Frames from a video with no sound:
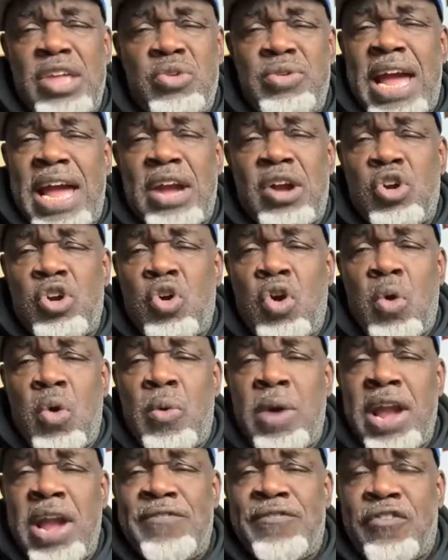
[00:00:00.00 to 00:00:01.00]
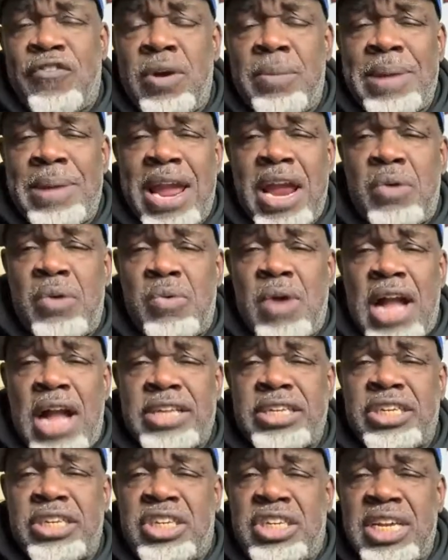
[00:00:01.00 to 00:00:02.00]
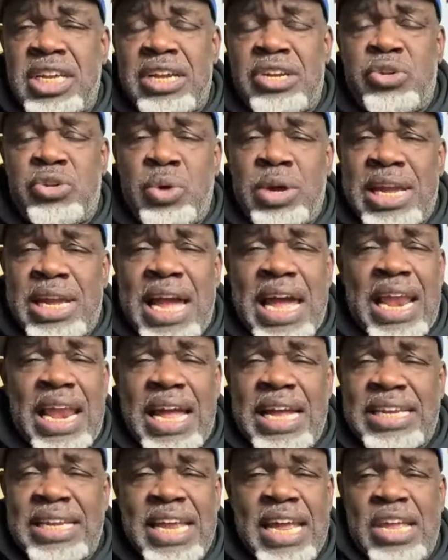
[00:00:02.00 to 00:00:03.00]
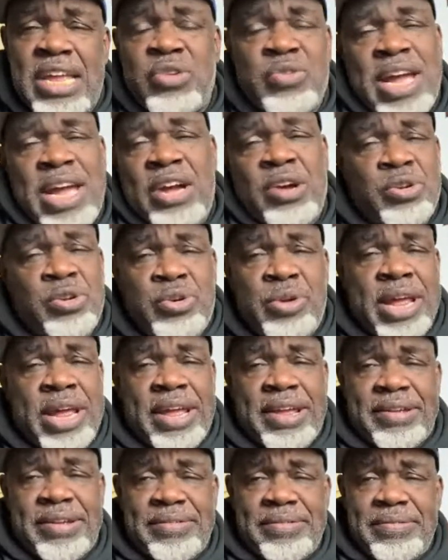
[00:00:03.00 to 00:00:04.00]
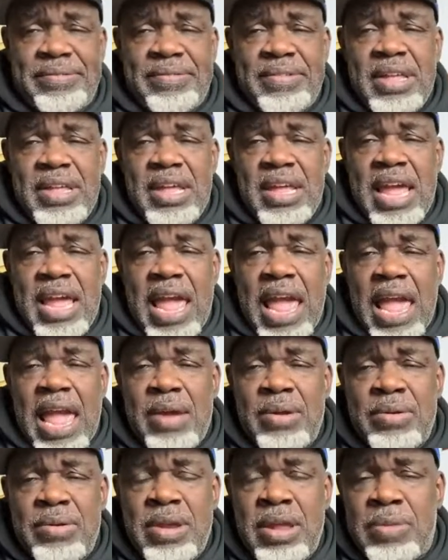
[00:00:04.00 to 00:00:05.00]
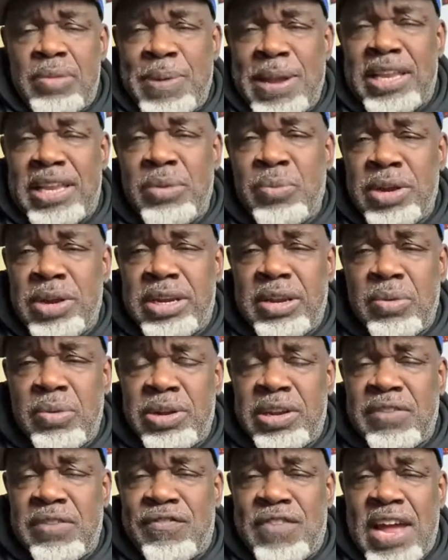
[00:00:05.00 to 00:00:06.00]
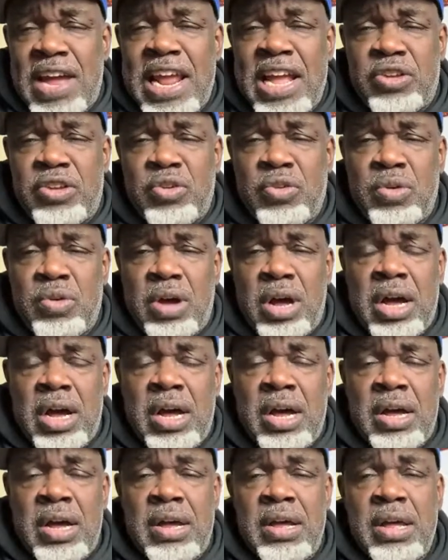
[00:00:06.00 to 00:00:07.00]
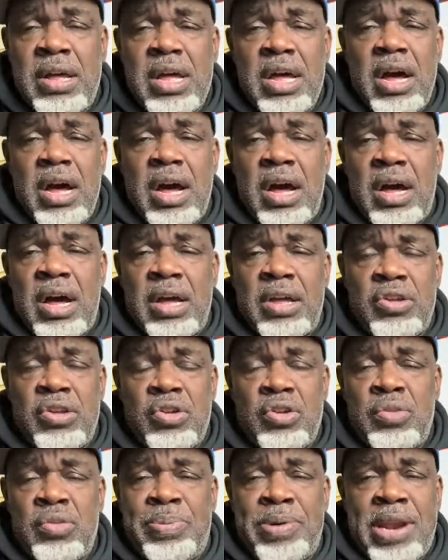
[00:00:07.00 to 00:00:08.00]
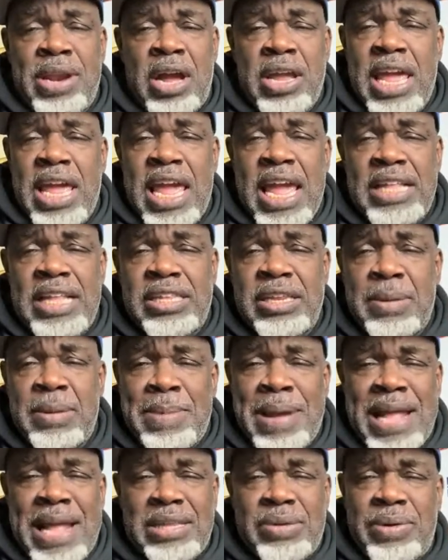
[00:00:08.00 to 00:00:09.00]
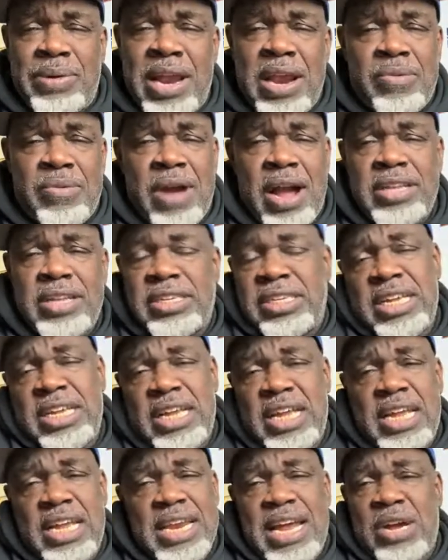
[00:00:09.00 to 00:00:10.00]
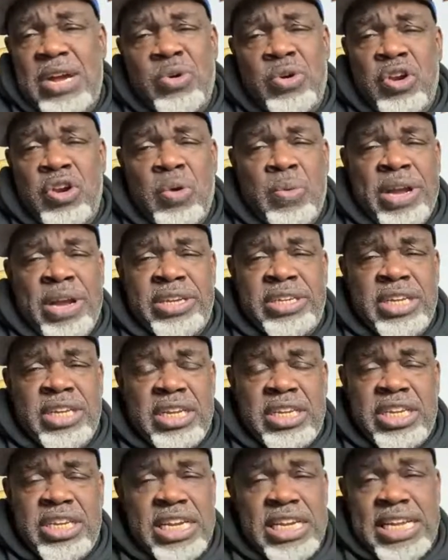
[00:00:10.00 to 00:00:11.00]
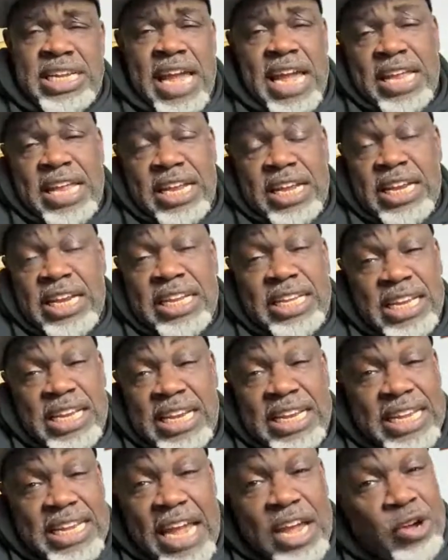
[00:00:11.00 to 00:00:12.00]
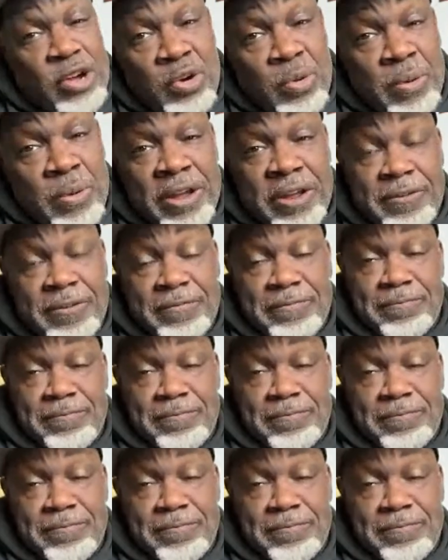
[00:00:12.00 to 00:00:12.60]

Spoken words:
you're not gonna go away from Aaron Rodgers to a guy like that. You're not gonna do that, and especially with the financial you didn't put all your eggs in the basket with Aaron Rodgers. He not going nowhere till he can't go nowhere.